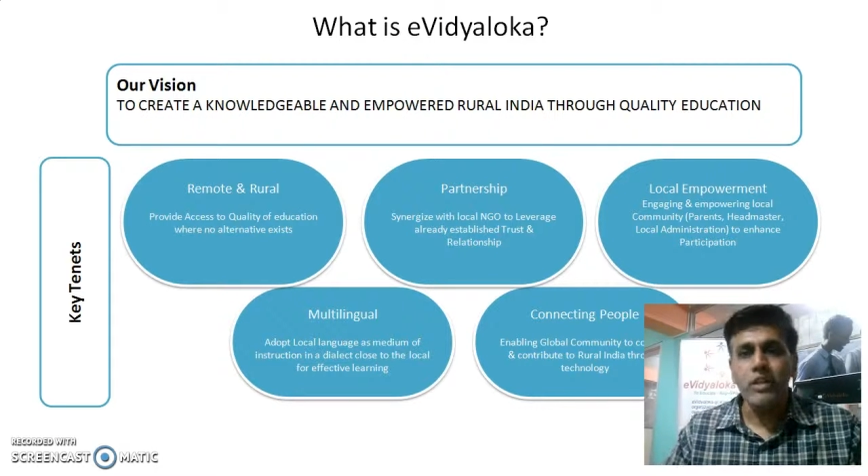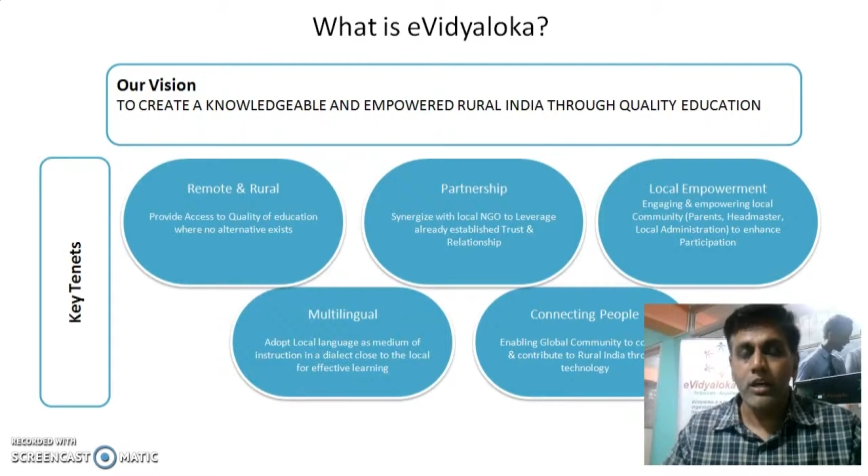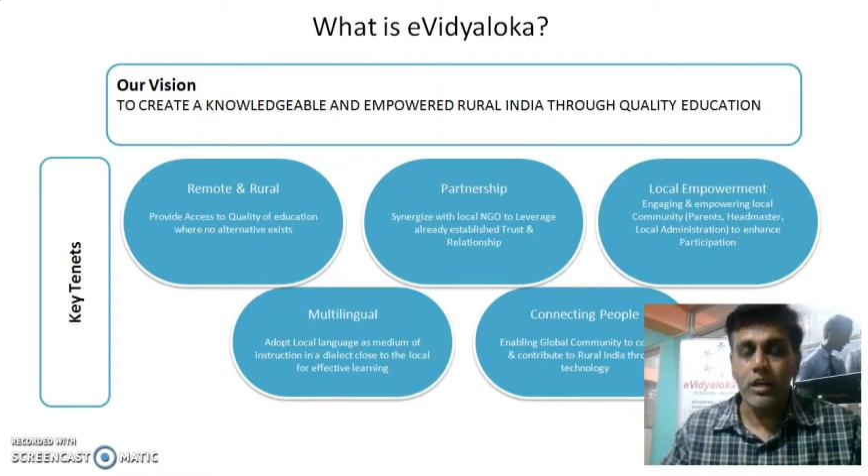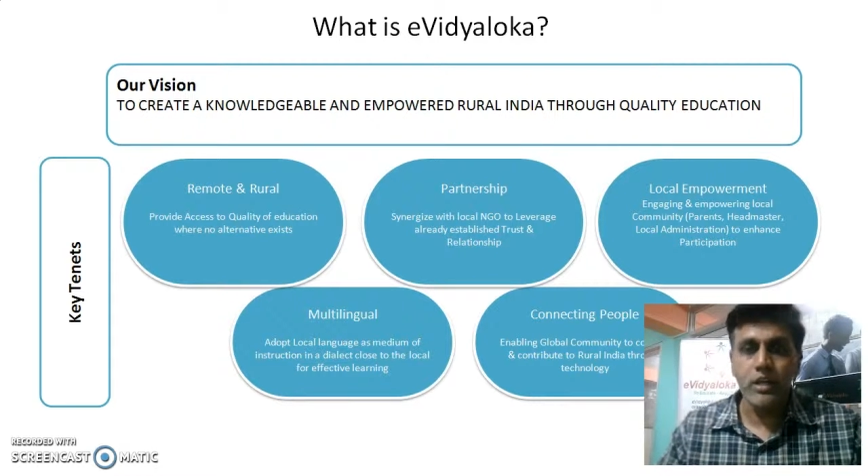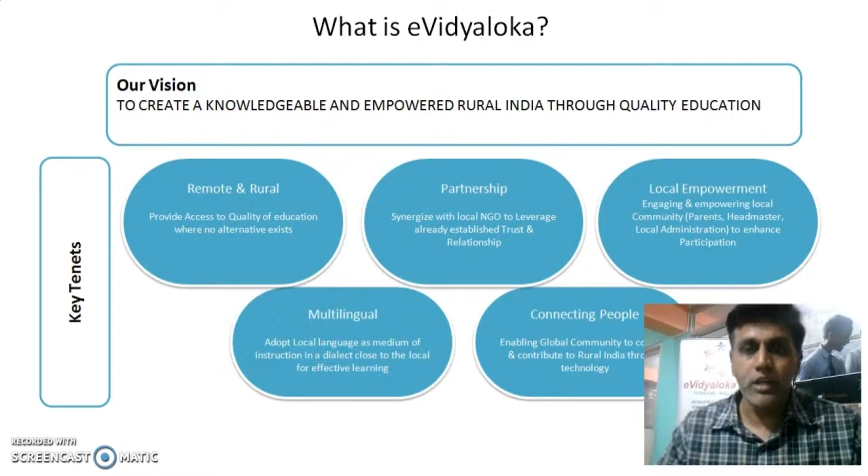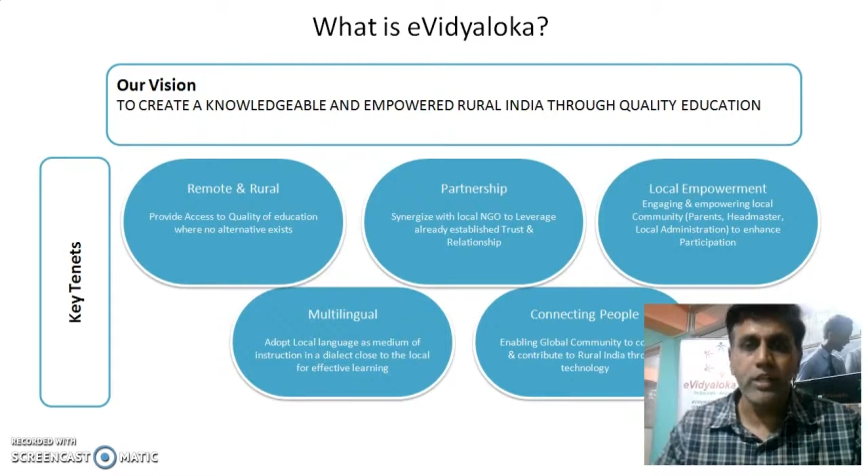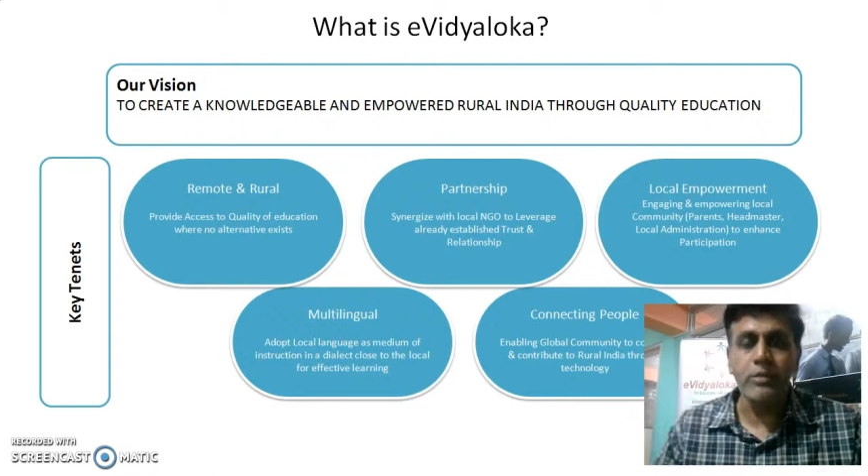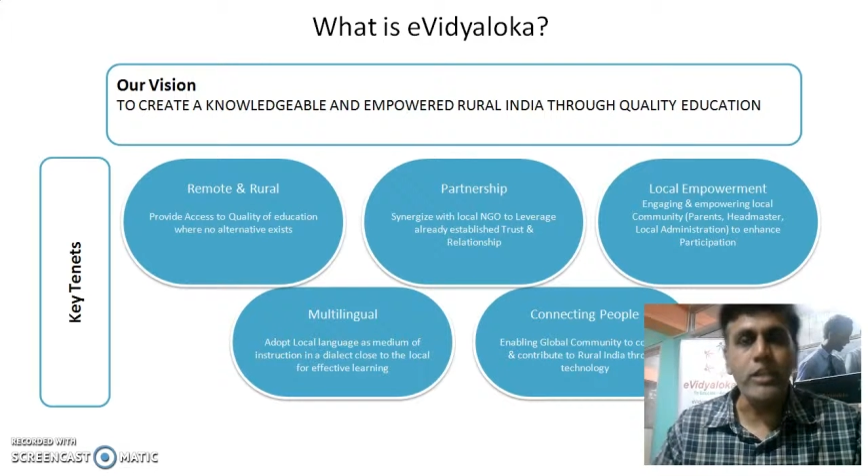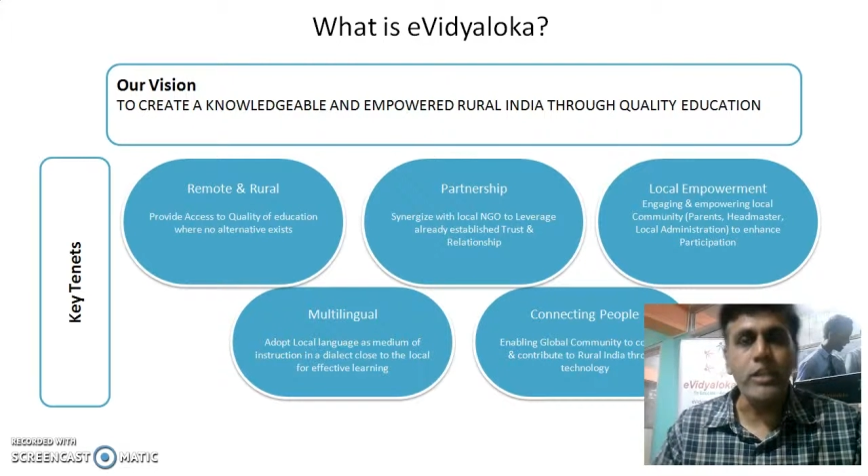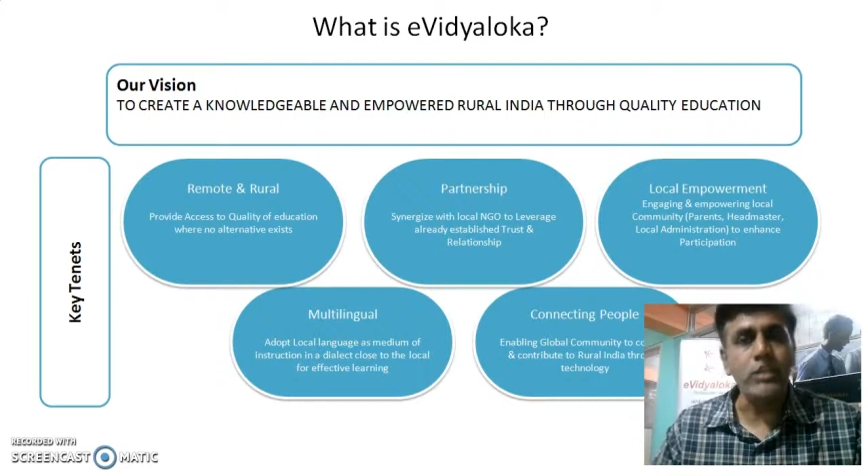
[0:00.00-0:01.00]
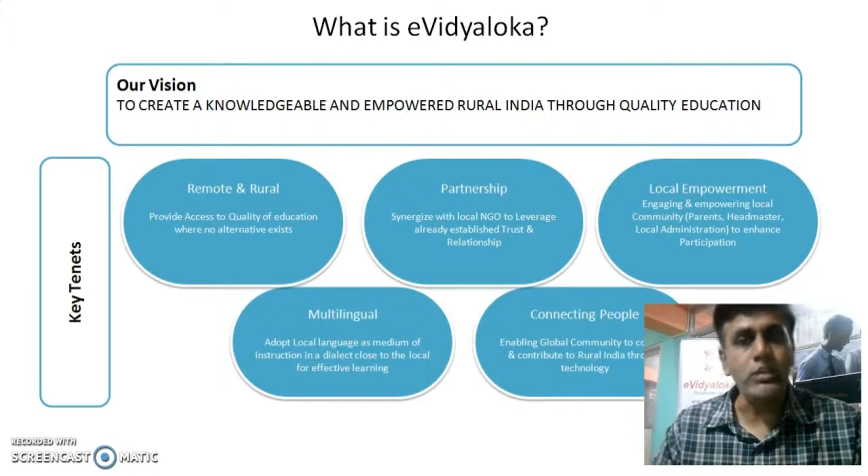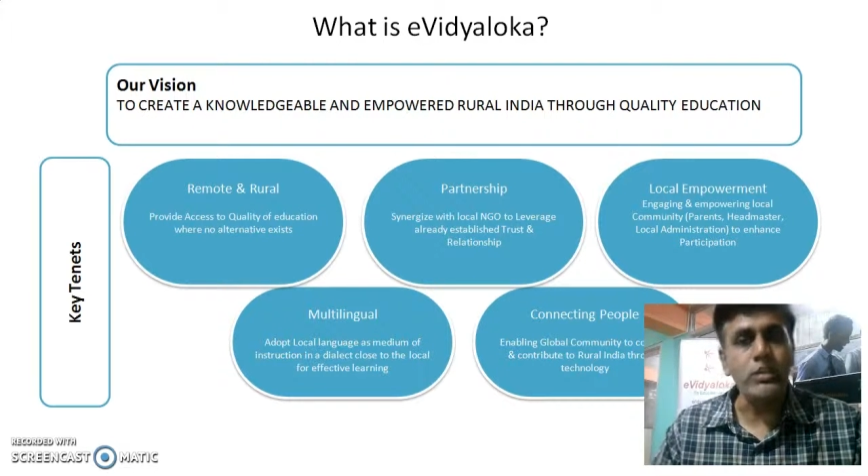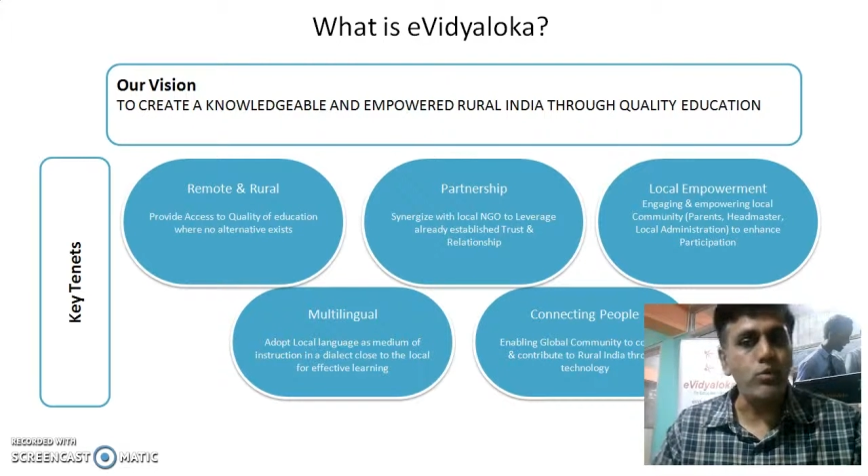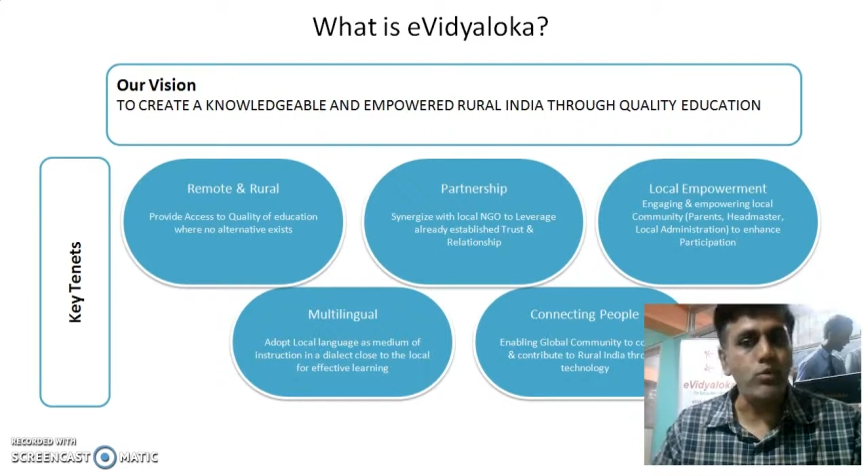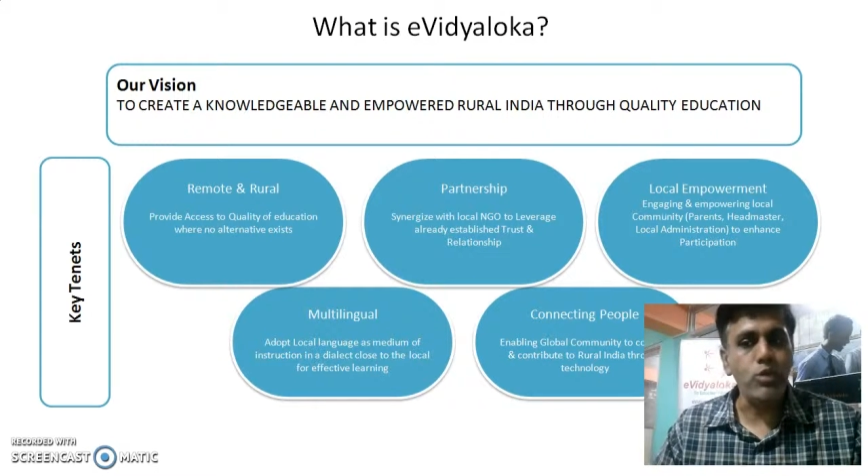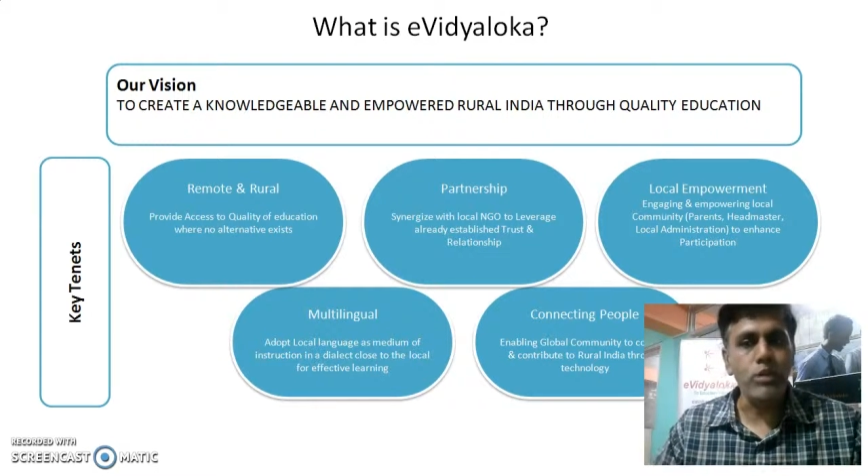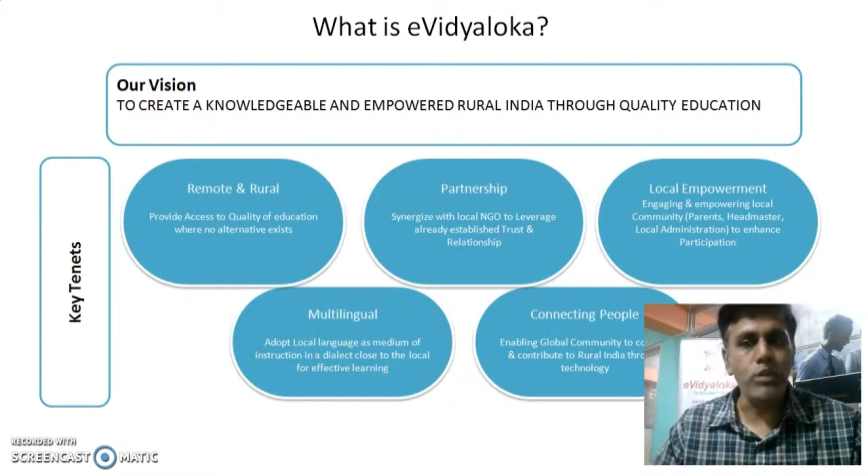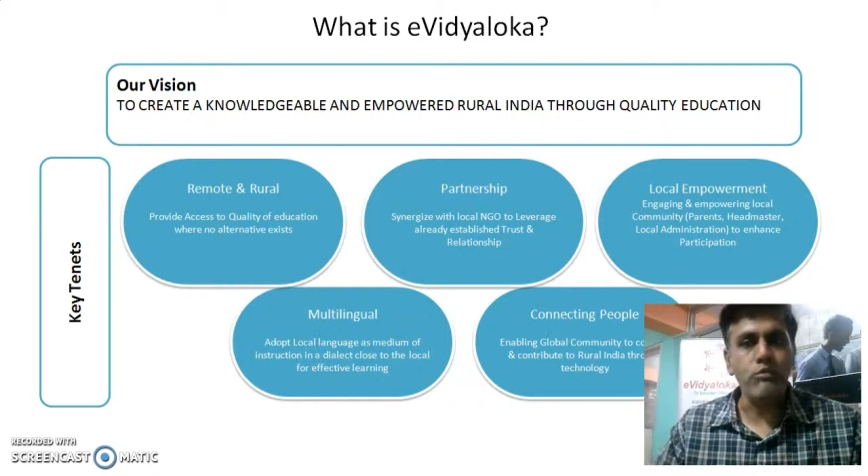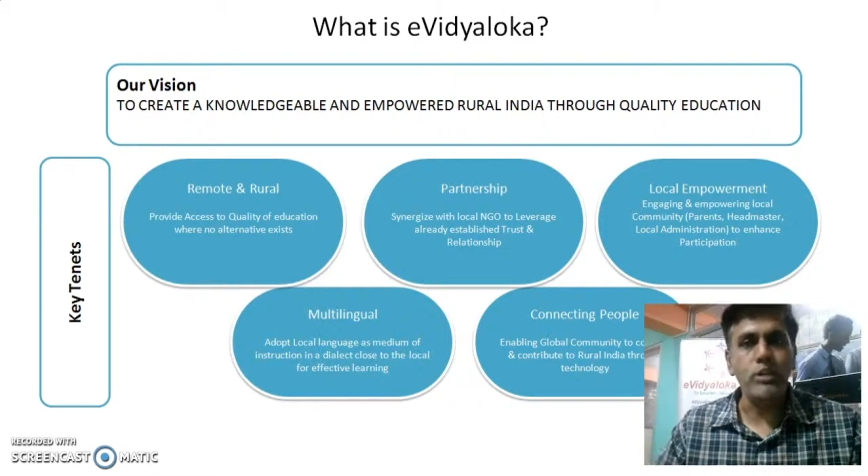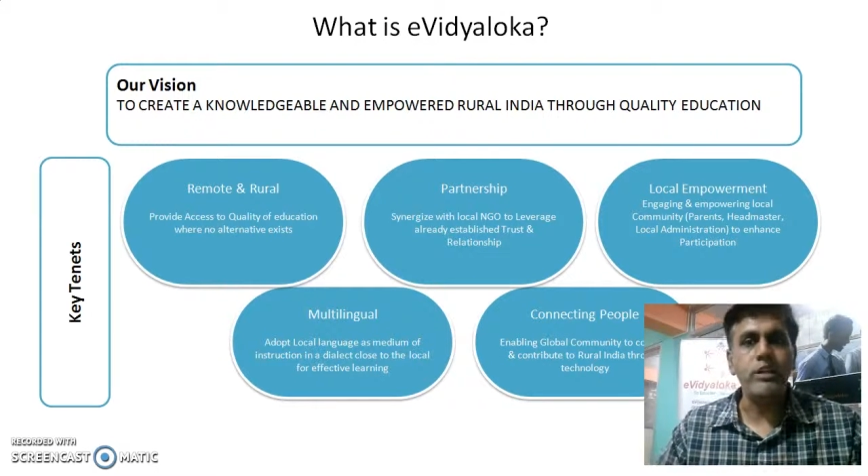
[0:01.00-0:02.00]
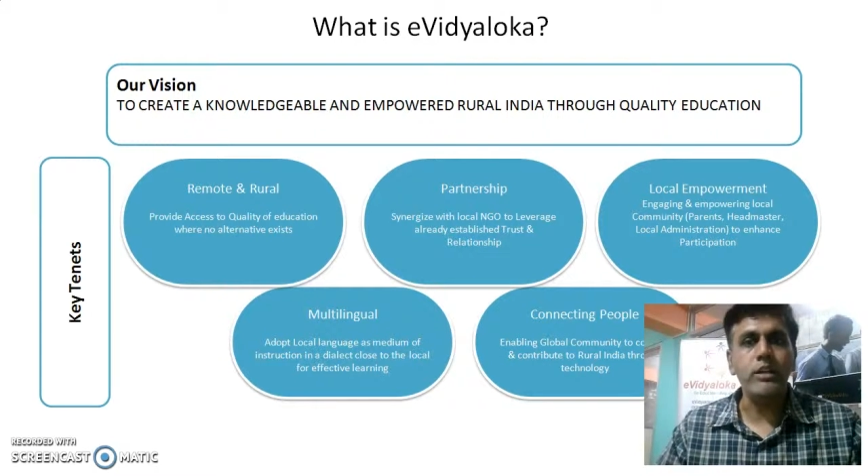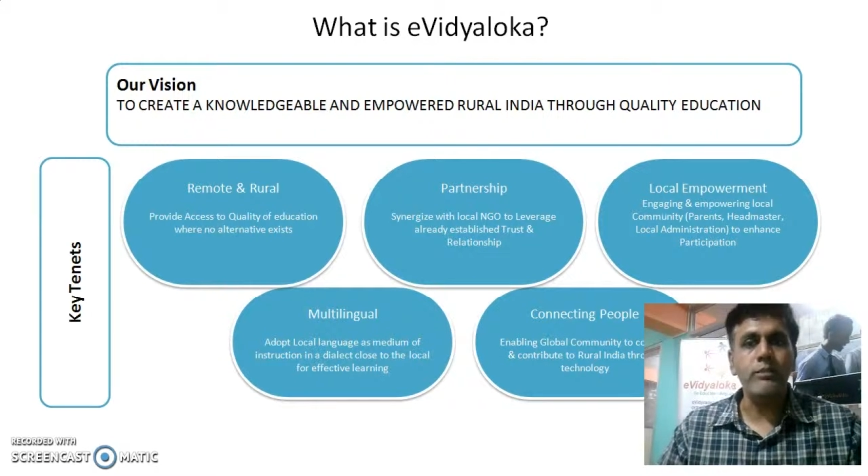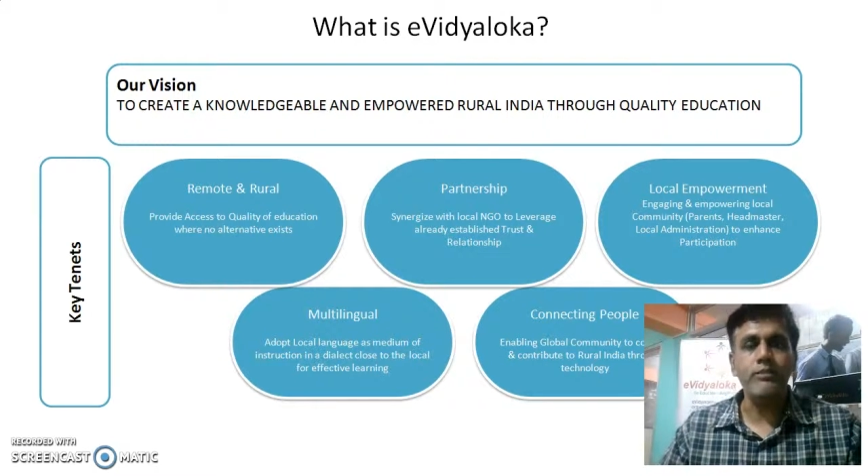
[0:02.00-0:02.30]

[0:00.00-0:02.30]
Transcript: uh, in making this whole model work.